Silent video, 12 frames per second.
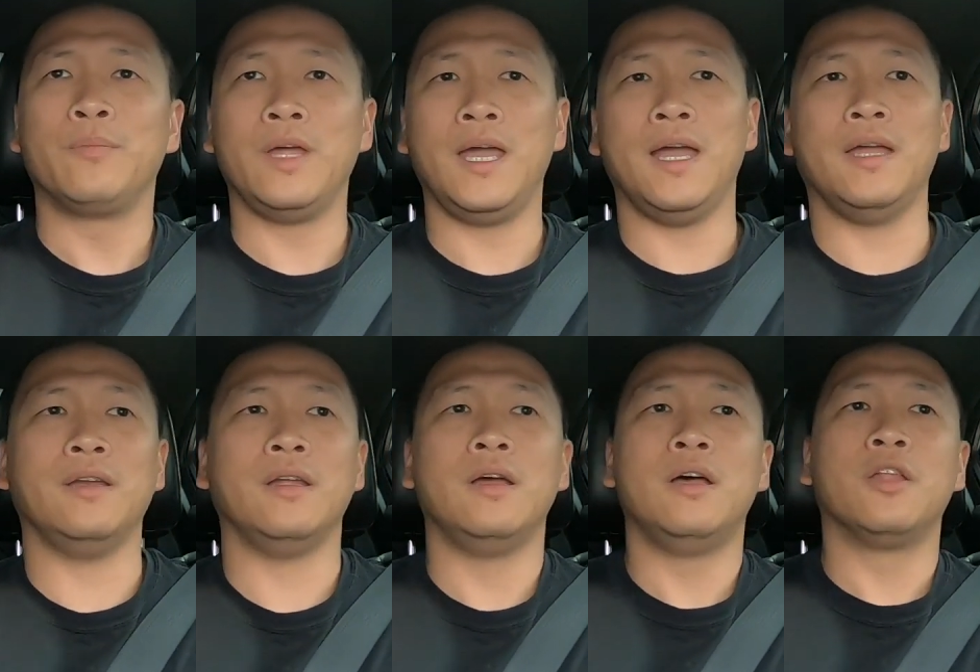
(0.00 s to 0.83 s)
And
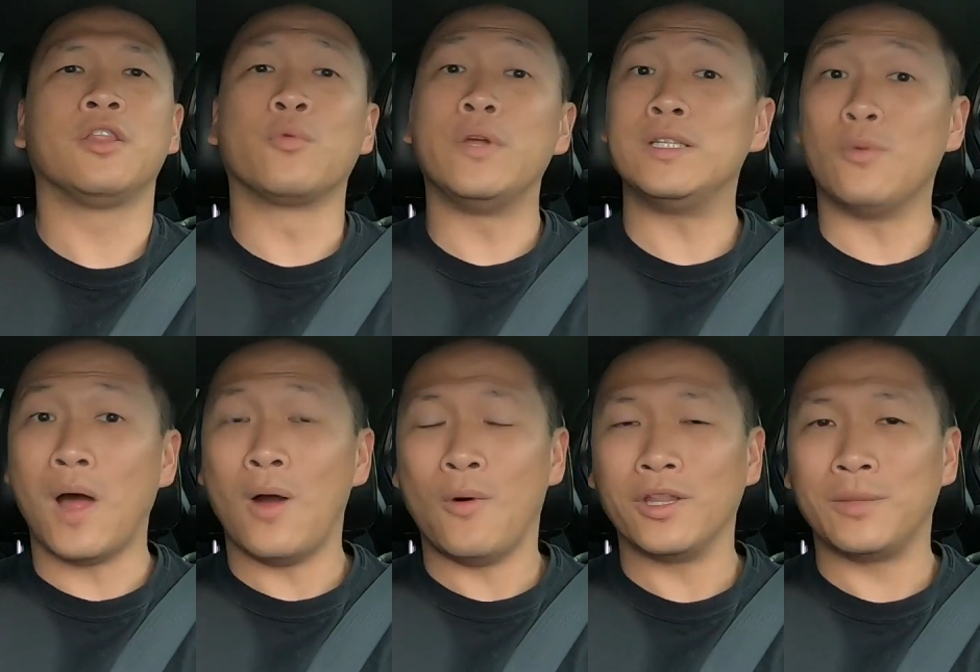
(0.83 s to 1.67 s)
the reason
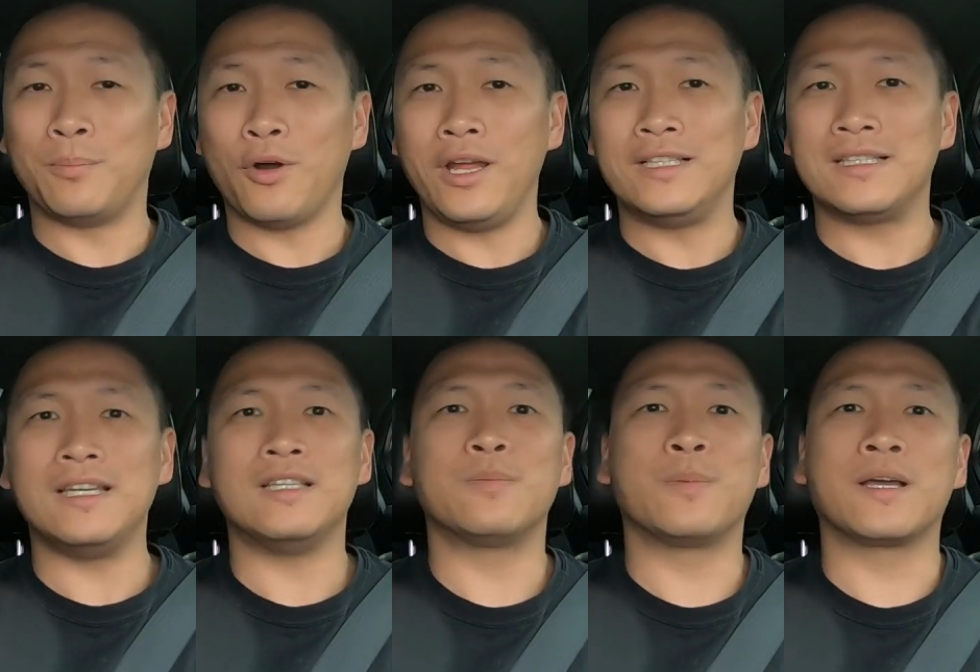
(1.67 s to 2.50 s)
why I want the brace
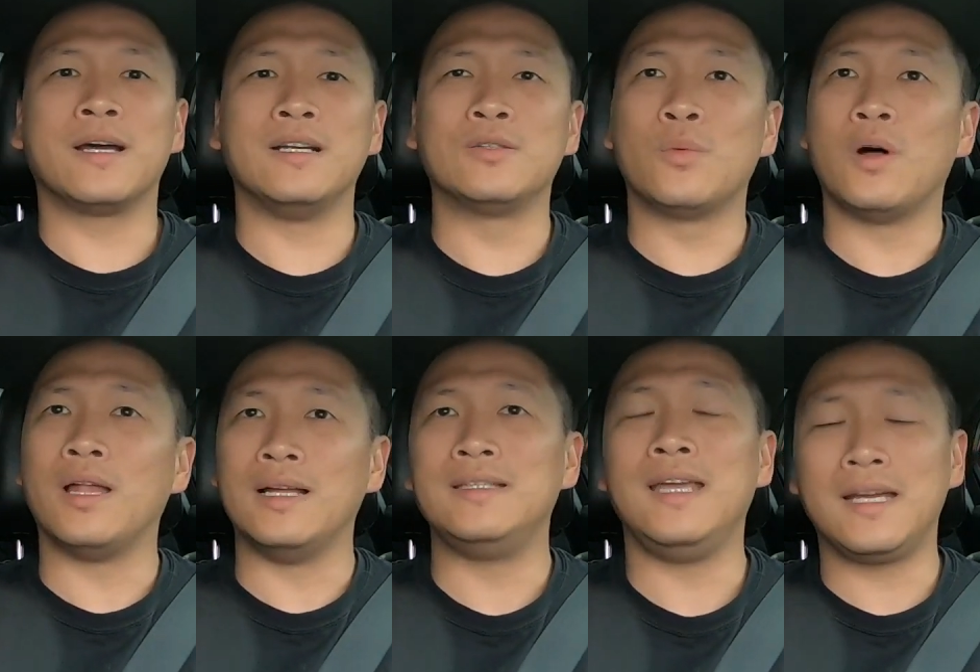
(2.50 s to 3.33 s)
is because, well,
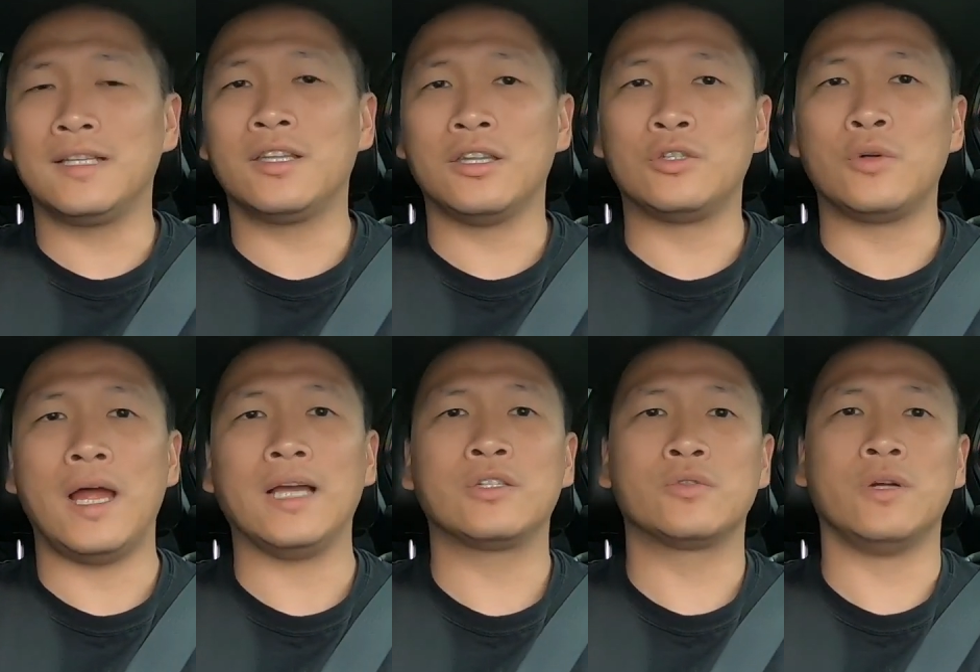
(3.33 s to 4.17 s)
I take it to the
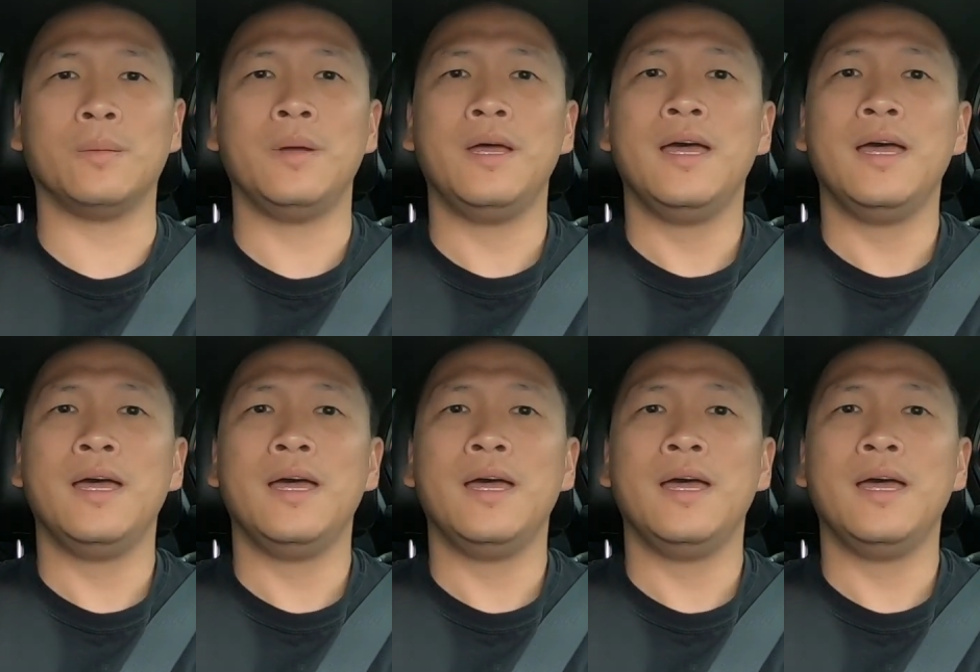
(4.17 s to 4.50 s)
drag strip